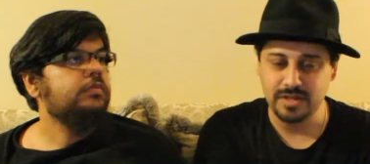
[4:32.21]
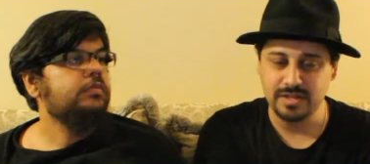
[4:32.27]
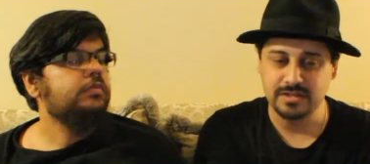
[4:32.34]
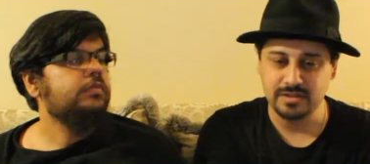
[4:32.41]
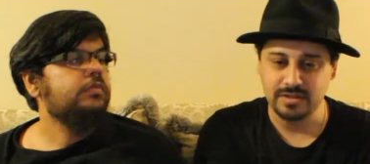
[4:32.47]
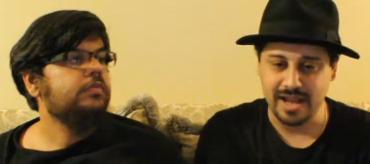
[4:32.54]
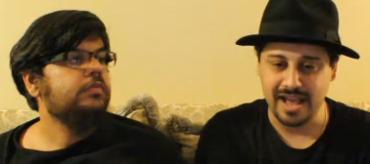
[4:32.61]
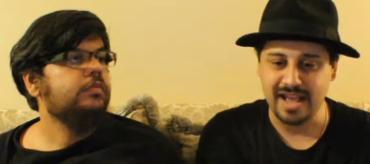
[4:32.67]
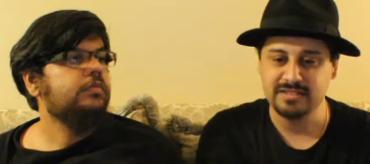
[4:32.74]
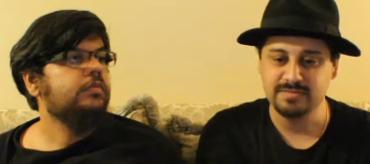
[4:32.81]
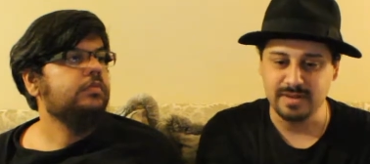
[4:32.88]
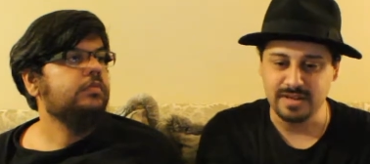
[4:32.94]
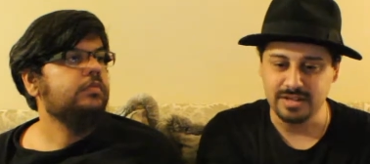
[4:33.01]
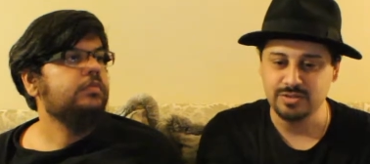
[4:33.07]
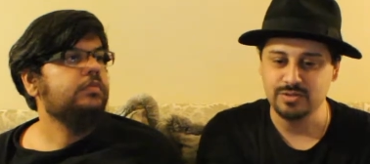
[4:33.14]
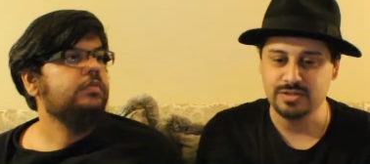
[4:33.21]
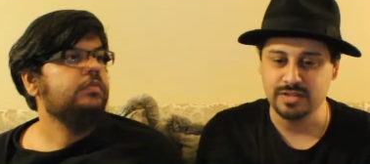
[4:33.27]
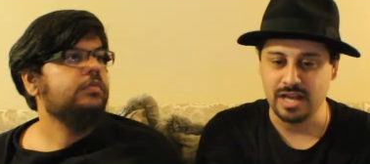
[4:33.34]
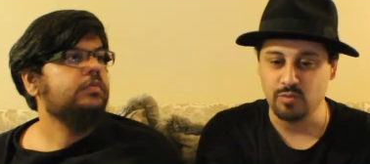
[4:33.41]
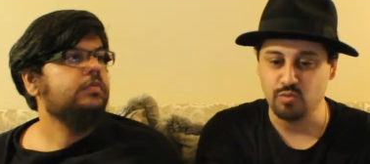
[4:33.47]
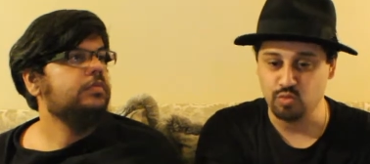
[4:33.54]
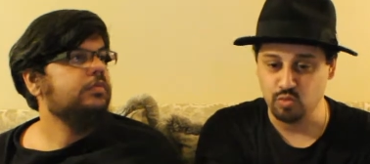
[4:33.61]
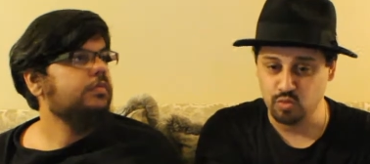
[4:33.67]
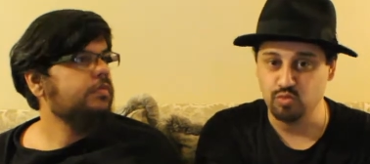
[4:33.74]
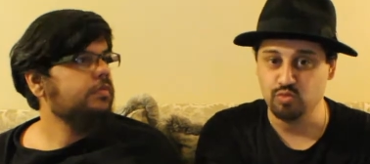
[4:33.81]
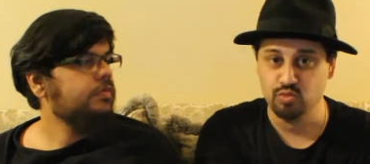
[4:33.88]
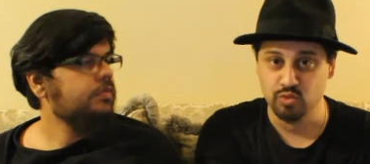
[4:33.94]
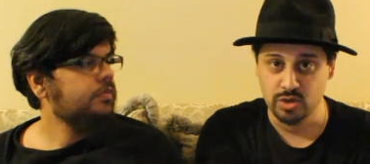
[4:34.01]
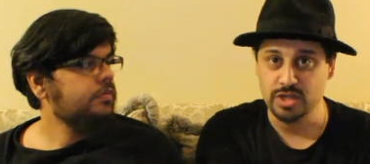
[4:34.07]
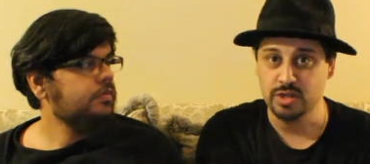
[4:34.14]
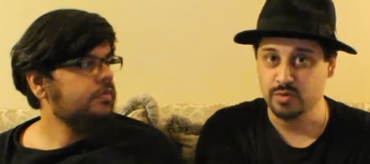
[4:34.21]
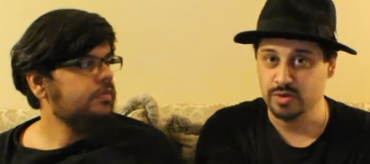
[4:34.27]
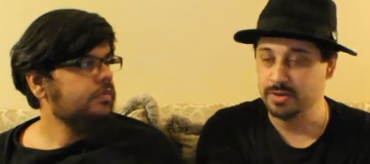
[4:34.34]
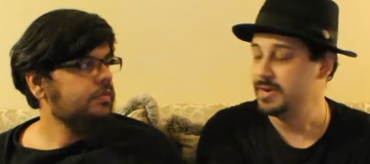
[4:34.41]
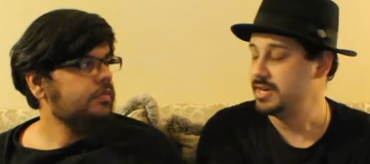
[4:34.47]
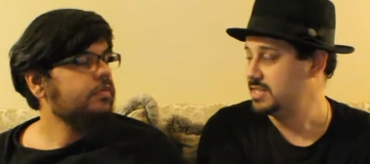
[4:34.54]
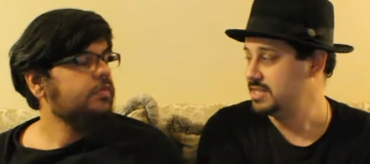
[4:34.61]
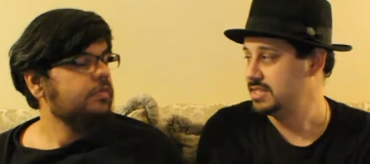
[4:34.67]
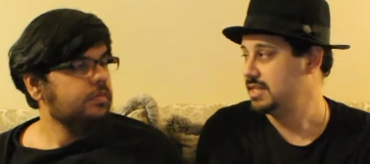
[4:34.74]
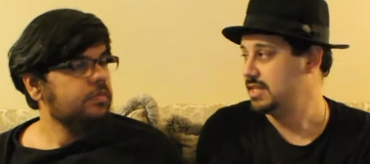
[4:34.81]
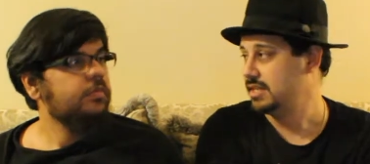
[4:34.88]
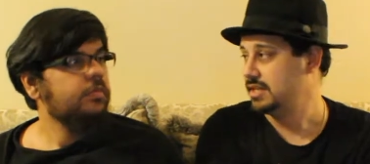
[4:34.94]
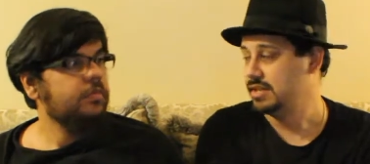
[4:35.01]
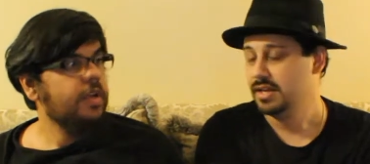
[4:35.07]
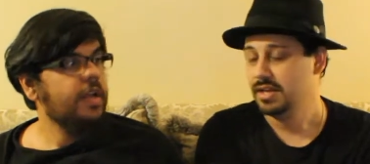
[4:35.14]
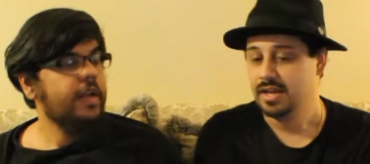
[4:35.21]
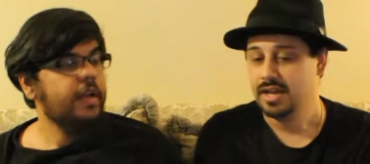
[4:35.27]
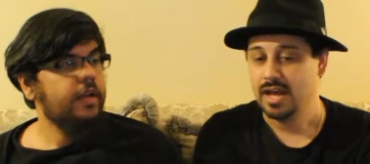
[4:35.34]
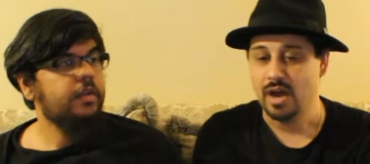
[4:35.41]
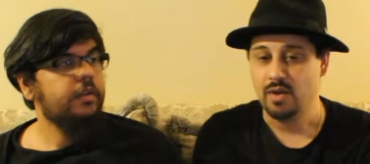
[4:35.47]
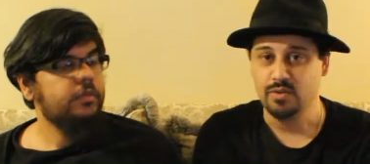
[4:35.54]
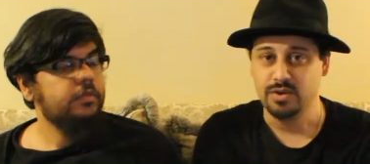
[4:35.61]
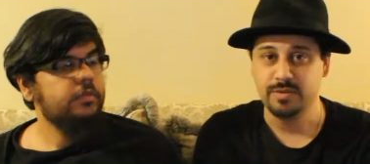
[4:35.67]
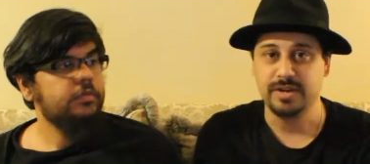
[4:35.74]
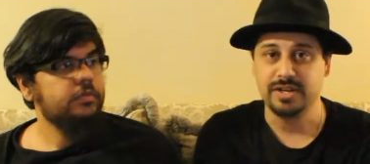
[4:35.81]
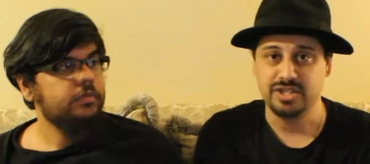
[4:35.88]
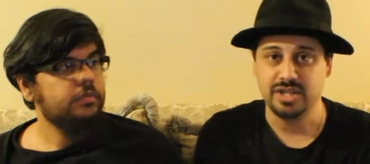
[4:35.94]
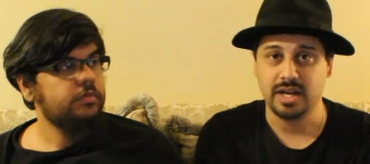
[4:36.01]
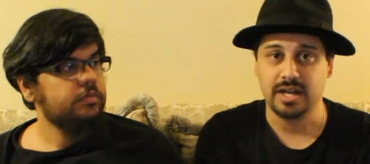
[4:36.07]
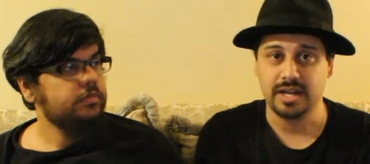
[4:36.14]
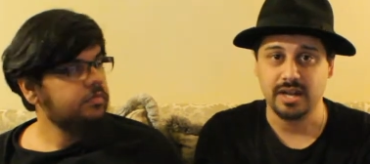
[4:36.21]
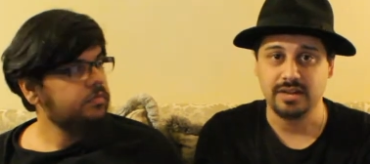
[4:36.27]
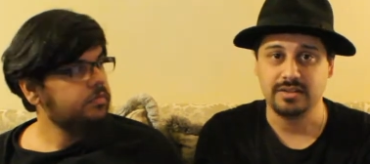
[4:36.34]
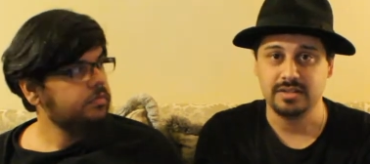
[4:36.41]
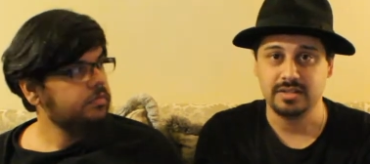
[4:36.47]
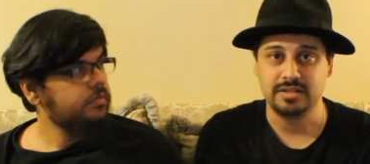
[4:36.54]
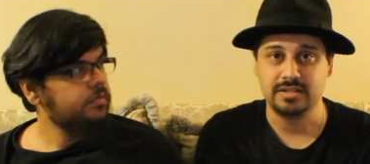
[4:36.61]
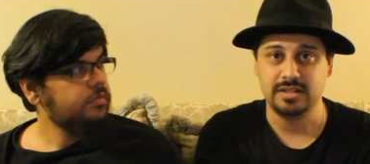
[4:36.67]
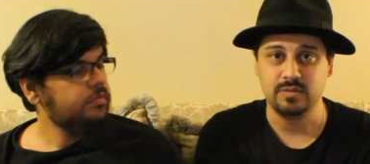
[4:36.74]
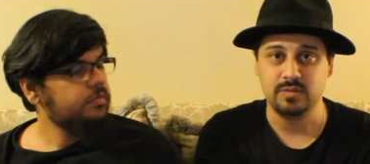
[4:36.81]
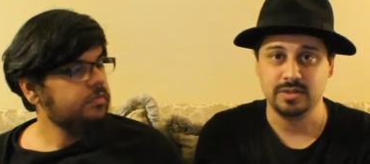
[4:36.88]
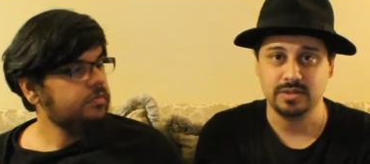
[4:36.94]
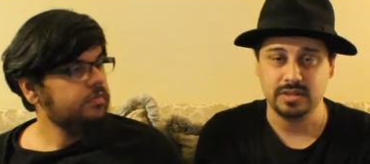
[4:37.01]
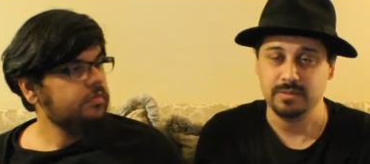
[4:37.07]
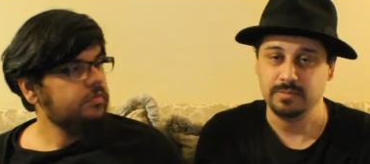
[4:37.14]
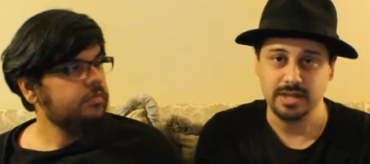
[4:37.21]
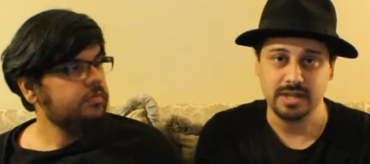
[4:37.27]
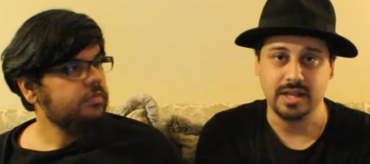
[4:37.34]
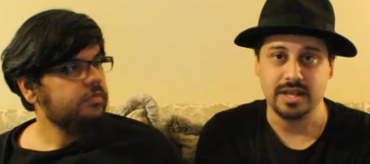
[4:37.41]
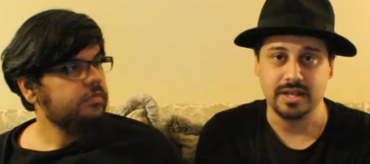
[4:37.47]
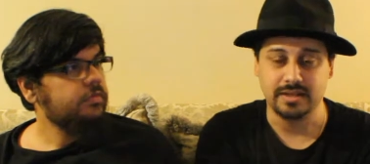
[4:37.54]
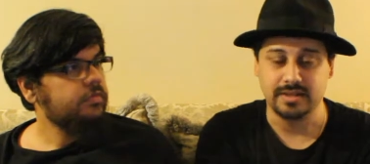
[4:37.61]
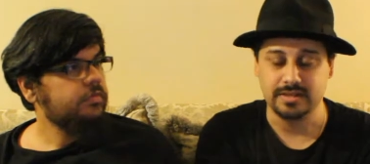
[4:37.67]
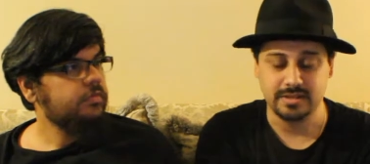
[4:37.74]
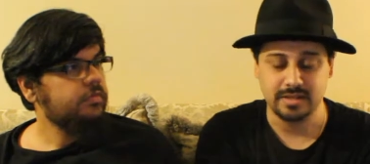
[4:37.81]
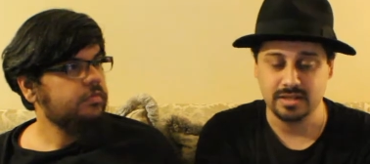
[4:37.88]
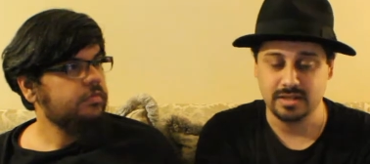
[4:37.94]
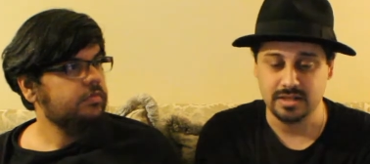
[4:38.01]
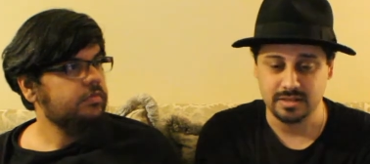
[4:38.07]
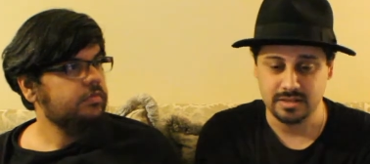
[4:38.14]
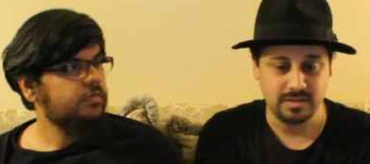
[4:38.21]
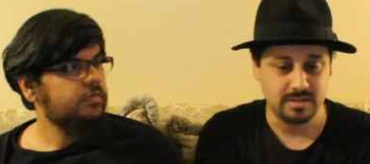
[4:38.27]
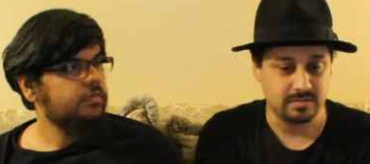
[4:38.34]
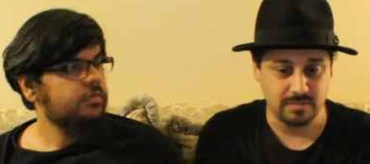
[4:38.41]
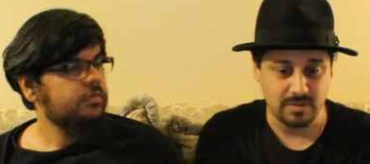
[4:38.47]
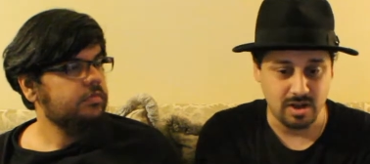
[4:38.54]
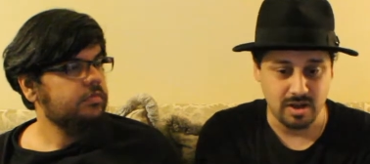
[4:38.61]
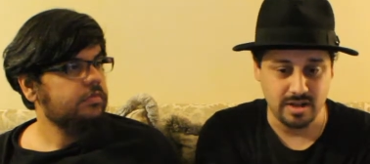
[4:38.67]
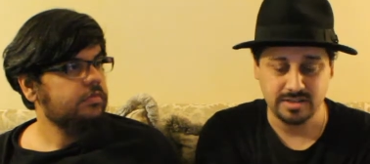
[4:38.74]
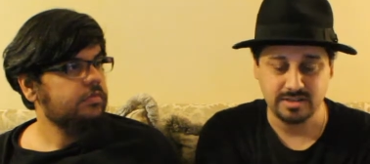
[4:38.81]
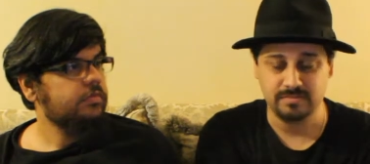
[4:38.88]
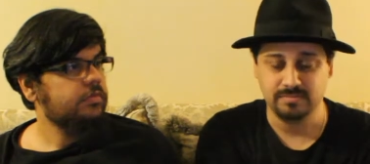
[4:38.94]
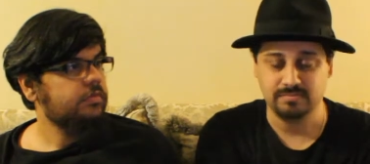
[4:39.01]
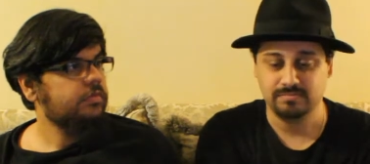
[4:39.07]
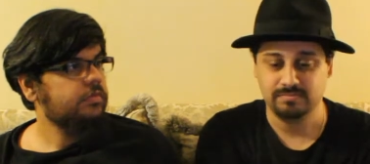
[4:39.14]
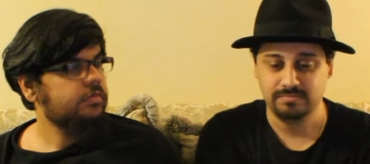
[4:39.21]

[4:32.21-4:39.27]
Speaker 1: that still has my interest. I really wouldn't mind seeing. Yeah. I wouldn't mind checking out just to see what it's gonna be like. That's gonna it's awesome.